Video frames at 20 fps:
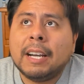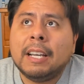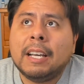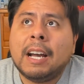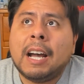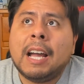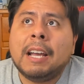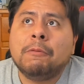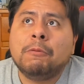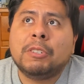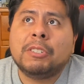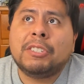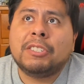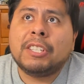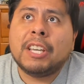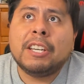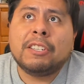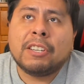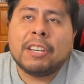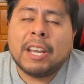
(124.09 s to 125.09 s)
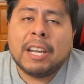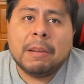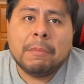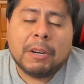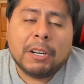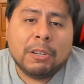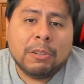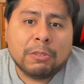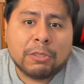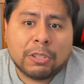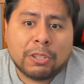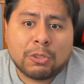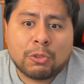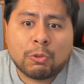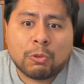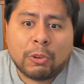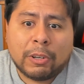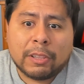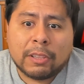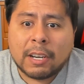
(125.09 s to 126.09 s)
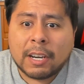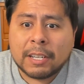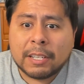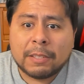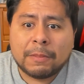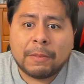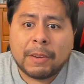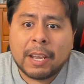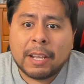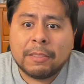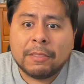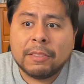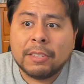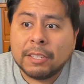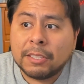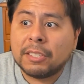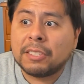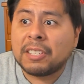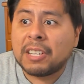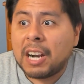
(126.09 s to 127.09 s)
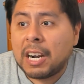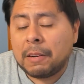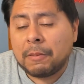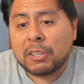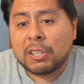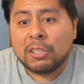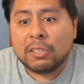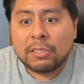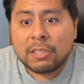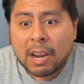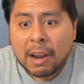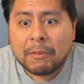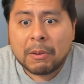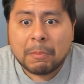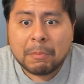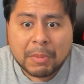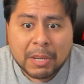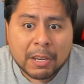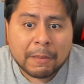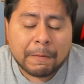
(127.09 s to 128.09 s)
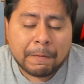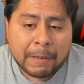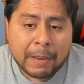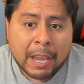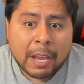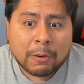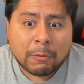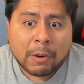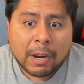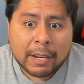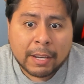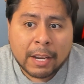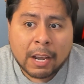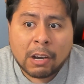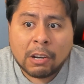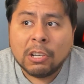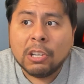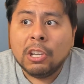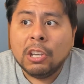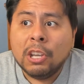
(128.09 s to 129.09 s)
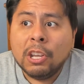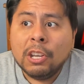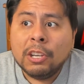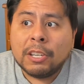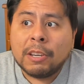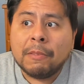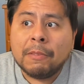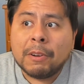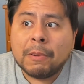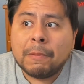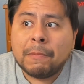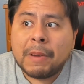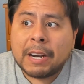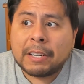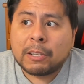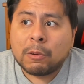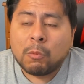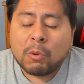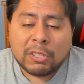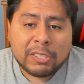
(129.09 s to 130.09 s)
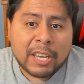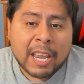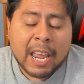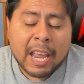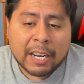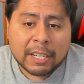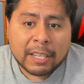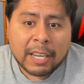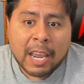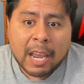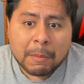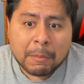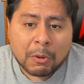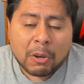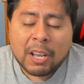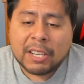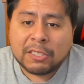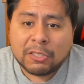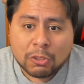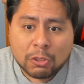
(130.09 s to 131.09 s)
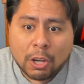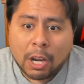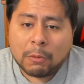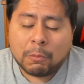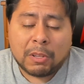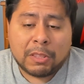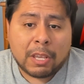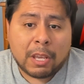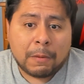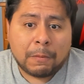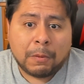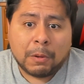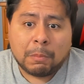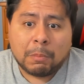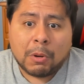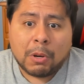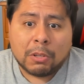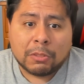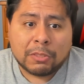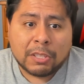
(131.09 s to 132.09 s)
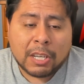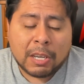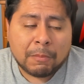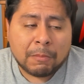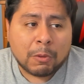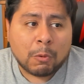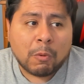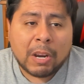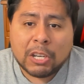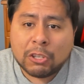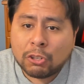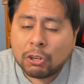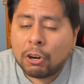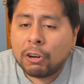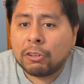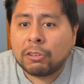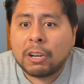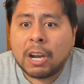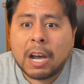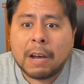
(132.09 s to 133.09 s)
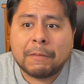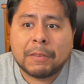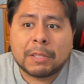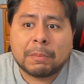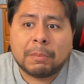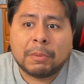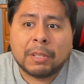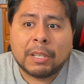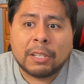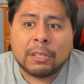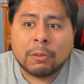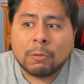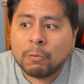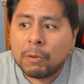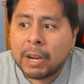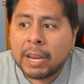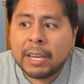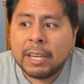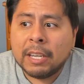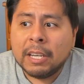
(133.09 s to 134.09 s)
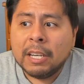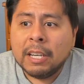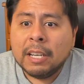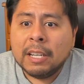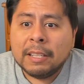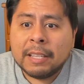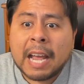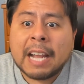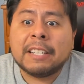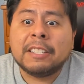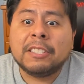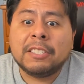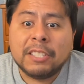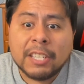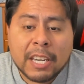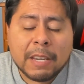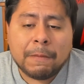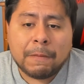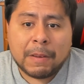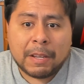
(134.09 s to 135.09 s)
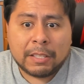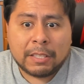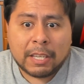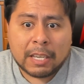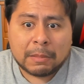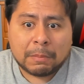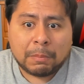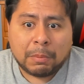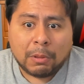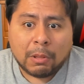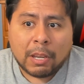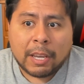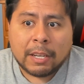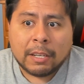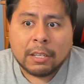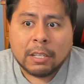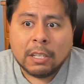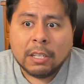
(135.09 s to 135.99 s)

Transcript: I would say to anybody who's a Detroit Lions fan, this is kind of a good time to be a fan right now, given the fact of what Dan Campbell has done with that football team, the way Jared Goff is playing, the way that defense has played.